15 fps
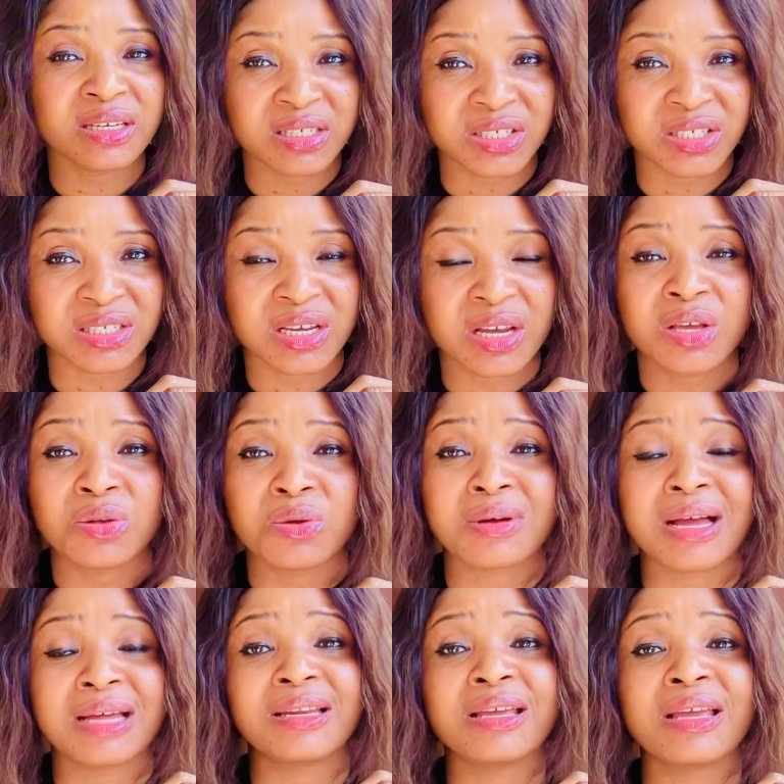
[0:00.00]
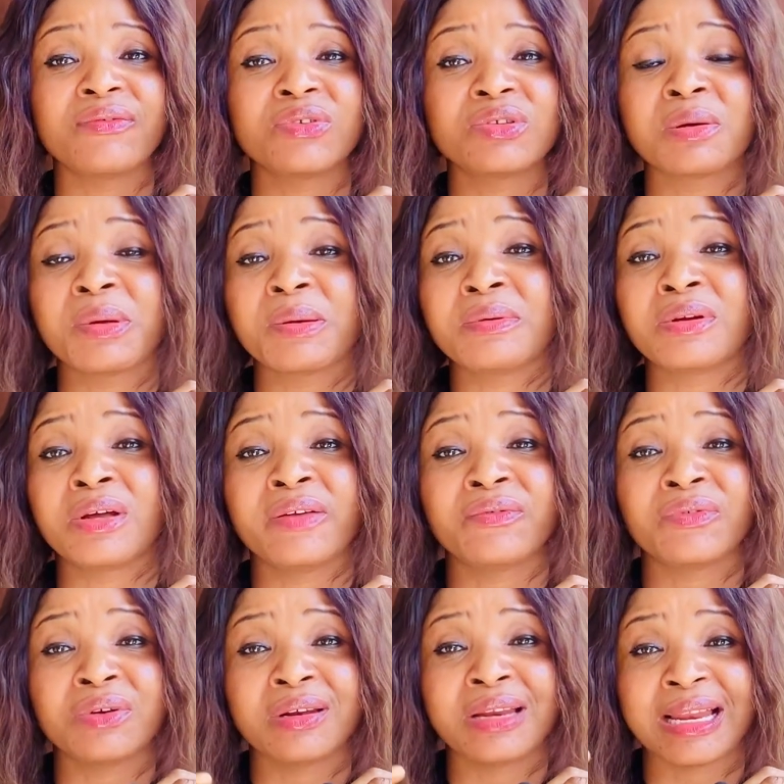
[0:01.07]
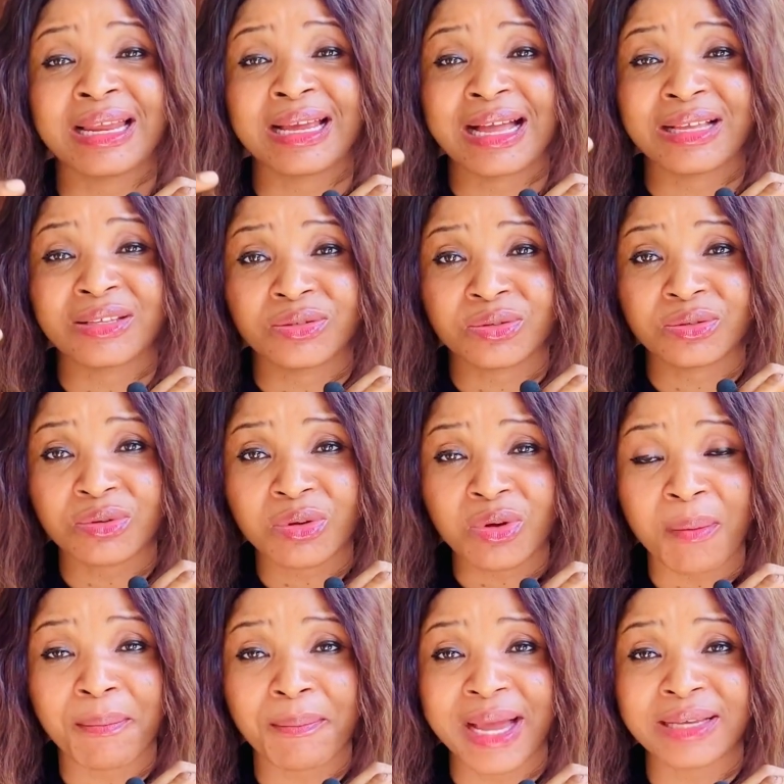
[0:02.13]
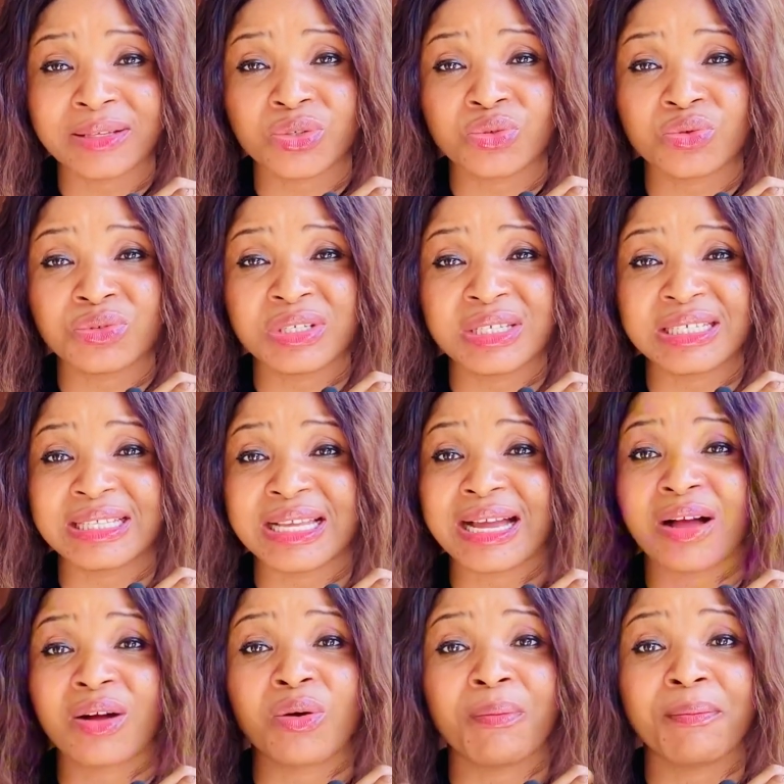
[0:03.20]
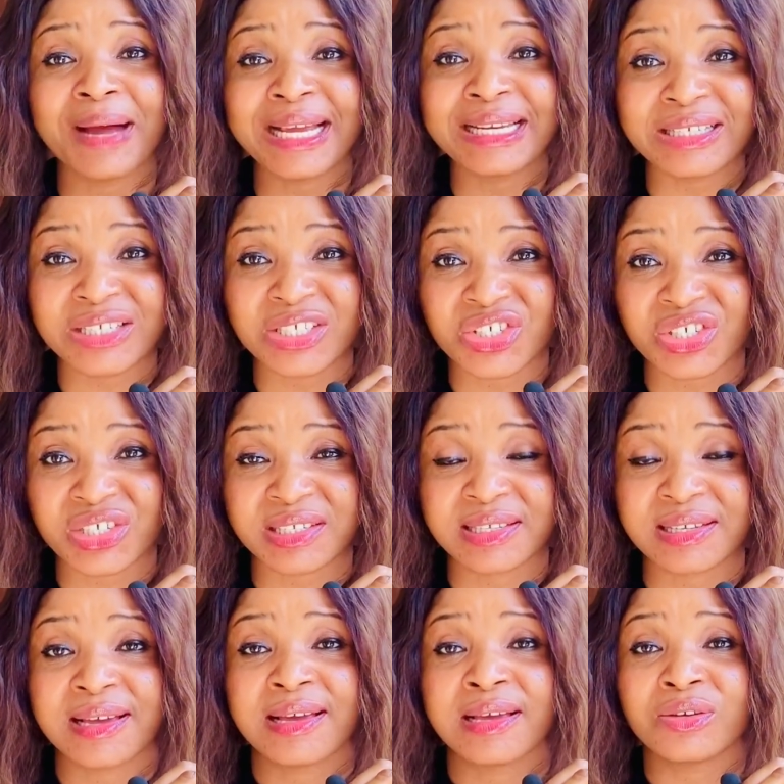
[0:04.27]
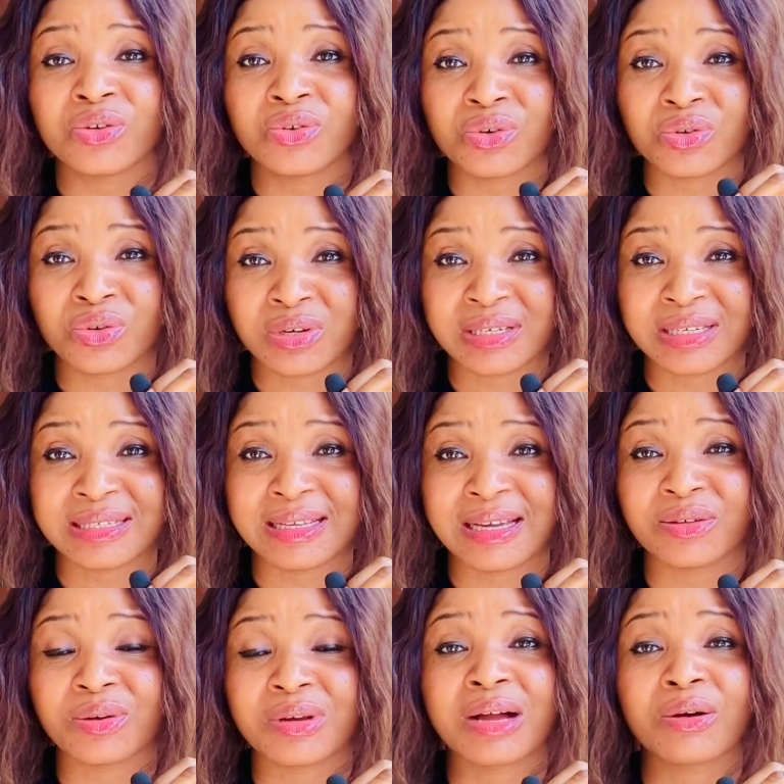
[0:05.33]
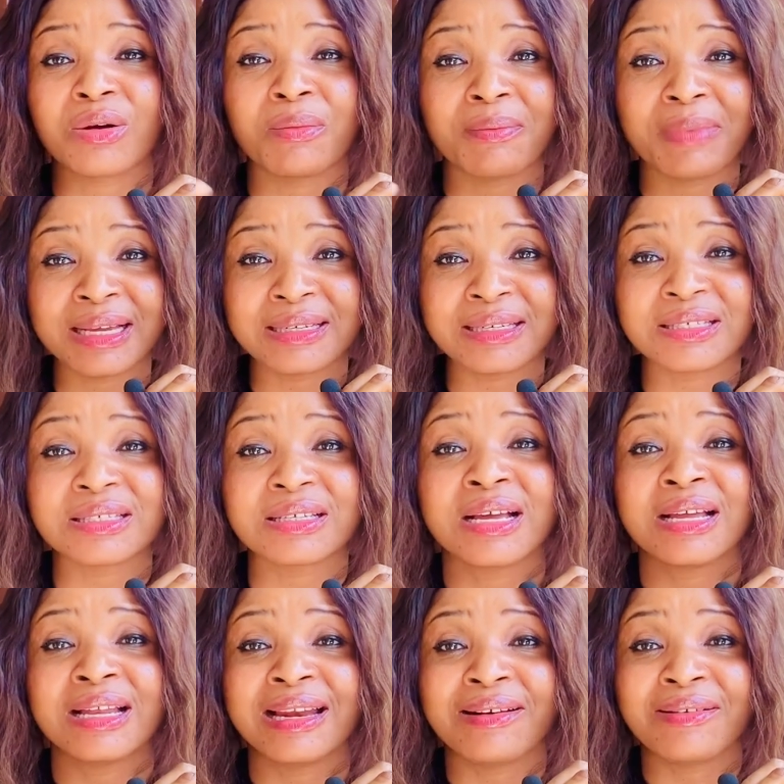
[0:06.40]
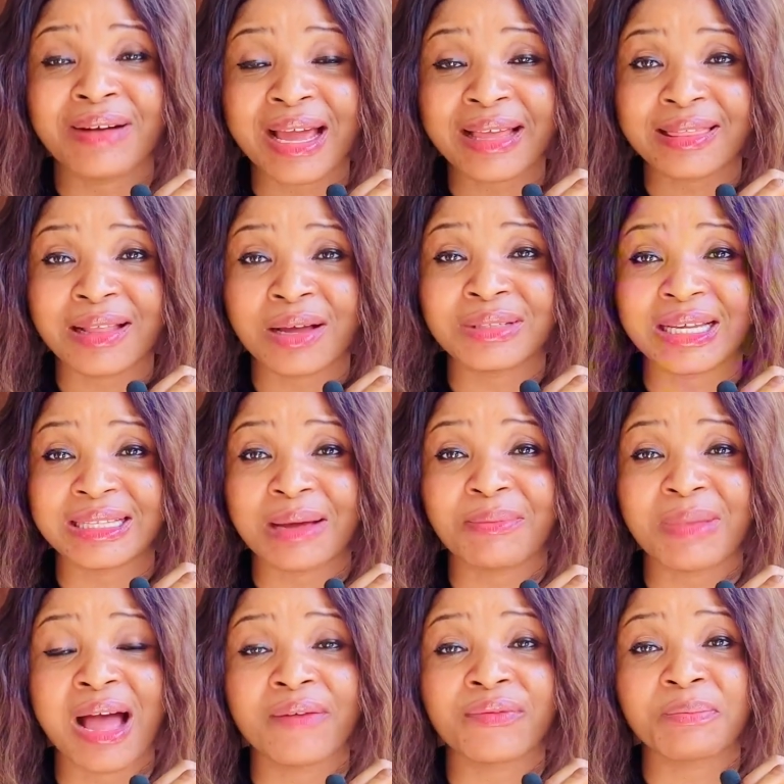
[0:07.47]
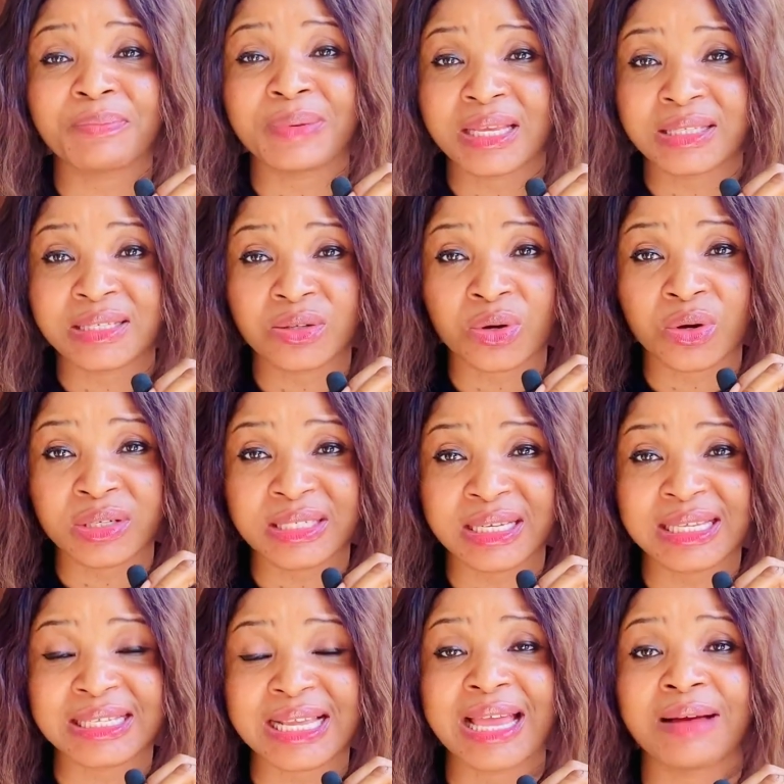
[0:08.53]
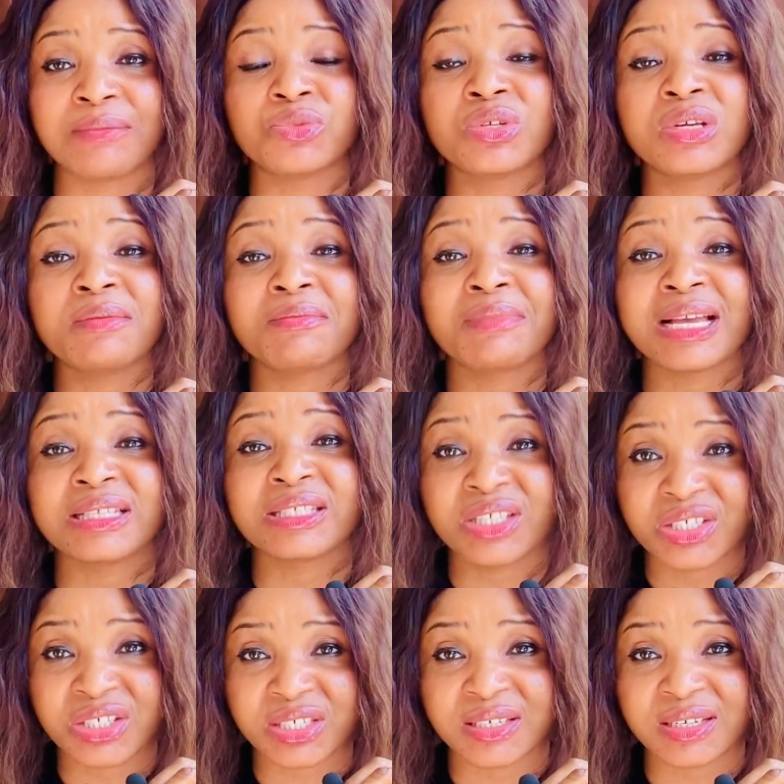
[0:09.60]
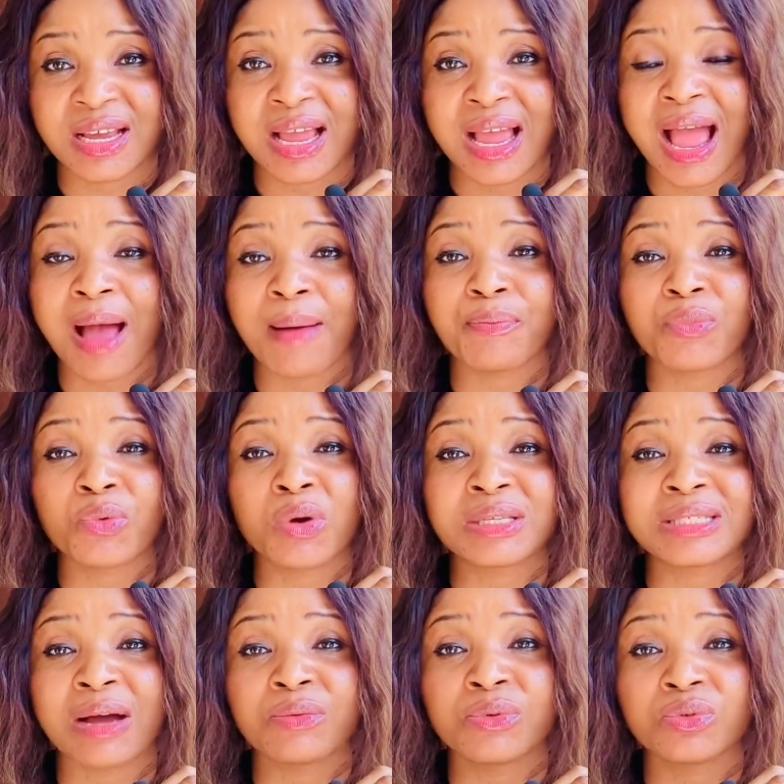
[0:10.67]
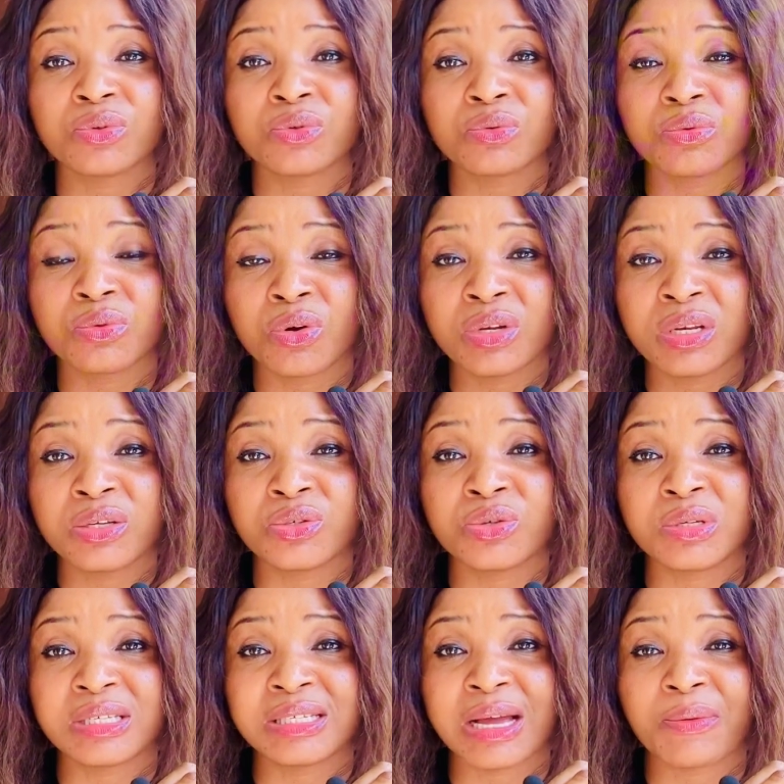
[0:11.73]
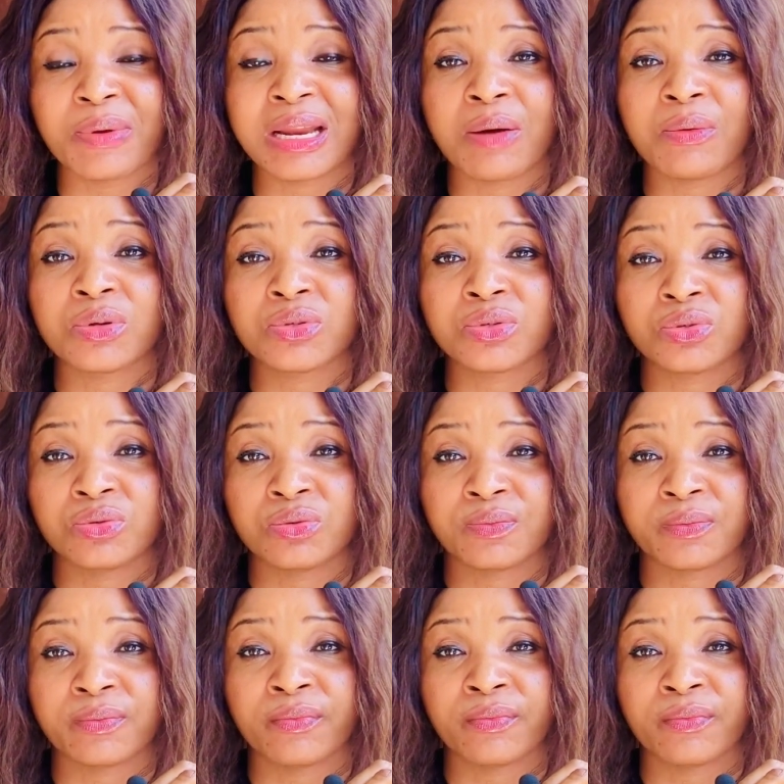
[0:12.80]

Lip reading: niche. You can even, some people don't even know that they can combine two niches. They can combine niches. You understand? You can combine niche. Right now that I'm having plenty audience, I am doing my teaching, and what I will only do is that when I want to